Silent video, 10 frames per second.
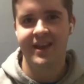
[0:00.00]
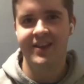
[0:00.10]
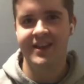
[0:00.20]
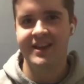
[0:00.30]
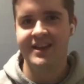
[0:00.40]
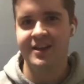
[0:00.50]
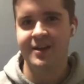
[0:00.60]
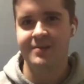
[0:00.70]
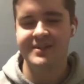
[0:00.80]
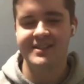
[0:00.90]
then like
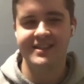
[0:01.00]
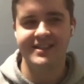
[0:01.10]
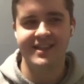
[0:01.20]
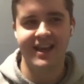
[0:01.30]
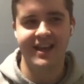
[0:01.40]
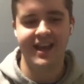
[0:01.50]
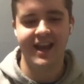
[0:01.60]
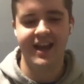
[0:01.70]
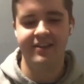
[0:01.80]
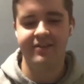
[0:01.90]
um, since then,
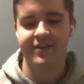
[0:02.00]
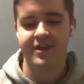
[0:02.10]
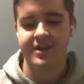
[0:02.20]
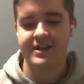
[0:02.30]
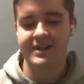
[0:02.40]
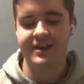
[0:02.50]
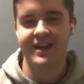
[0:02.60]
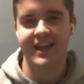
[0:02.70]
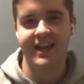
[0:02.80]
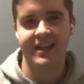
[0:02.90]
I've done
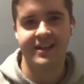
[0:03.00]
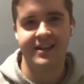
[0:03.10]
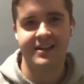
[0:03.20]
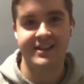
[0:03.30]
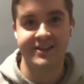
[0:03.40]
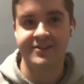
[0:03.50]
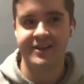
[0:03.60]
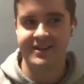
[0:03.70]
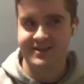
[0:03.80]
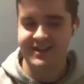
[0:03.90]
a
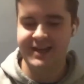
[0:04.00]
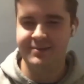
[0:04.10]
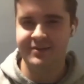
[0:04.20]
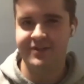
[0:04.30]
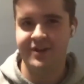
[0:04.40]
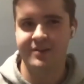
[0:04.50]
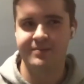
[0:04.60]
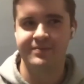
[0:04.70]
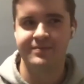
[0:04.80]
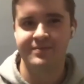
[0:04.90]
different type of
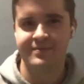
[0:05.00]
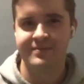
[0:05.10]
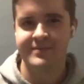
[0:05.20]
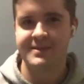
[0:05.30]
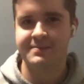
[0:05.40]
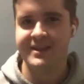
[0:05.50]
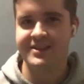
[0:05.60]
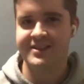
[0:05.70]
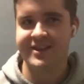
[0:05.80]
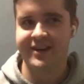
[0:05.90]
um,
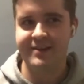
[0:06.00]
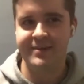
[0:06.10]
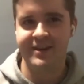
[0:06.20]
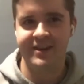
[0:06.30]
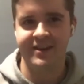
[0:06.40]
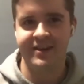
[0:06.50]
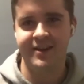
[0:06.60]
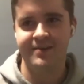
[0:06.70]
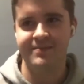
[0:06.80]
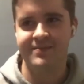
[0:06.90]
speech therapy
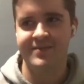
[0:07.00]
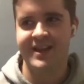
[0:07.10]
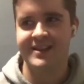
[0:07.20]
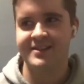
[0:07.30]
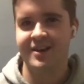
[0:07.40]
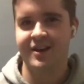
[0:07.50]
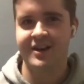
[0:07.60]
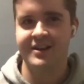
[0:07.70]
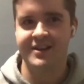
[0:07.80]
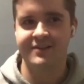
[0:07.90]
um, that's
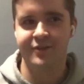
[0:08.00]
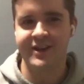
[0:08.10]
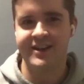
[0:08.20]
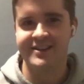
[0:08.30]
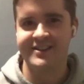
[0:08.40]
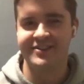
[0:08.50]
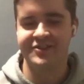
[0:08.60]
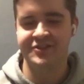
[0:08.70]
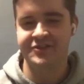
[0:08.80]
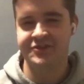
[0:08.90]
called avoidance
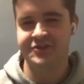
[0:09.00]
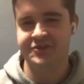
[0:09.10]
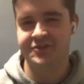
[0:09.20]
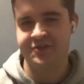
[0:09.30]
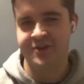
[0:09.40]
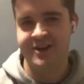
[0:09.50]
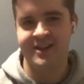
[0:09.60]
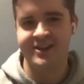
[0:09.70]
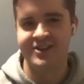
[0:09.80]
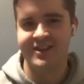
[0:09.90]

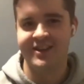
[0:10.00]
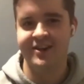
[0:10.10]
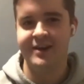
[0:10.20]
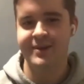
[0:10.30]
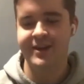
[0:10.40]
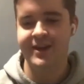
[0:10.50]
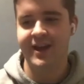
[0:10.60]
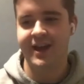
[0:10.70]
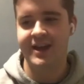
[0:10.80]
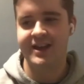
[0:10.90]
reduction therapy,
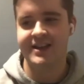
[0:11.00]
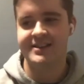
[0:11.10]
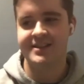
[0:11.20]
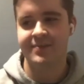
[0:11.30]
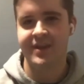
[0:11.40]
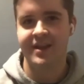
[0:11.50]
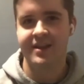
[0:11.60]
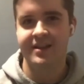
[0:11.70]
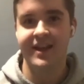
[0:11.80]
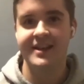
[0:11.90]
and it's
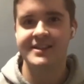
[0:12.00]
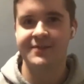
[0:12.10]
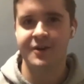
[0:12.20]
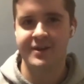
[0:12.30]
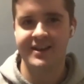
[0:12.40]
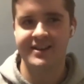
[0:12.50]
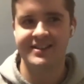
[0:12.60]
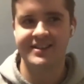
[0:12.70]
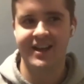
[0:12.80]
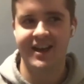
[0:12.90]
less
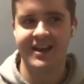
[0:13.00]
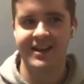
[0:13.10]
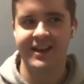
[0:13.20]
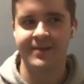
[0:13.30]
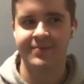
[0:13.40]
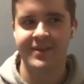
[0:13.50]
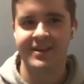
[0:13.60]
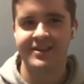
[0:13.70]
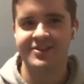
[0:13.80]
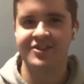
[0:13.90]
focused on like
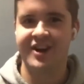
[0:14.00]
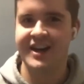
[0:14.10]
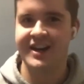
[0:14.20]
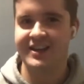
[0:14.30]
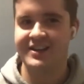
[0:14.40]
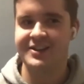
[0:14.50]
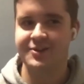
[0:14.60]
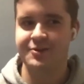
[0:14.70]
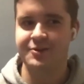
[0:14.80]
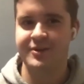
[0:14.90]
trying
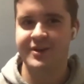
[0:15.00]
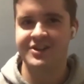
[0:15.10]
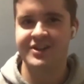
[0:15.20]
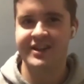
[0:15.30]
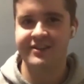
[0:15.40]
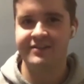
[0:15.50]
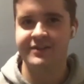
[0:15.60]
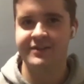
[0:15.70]
to achieve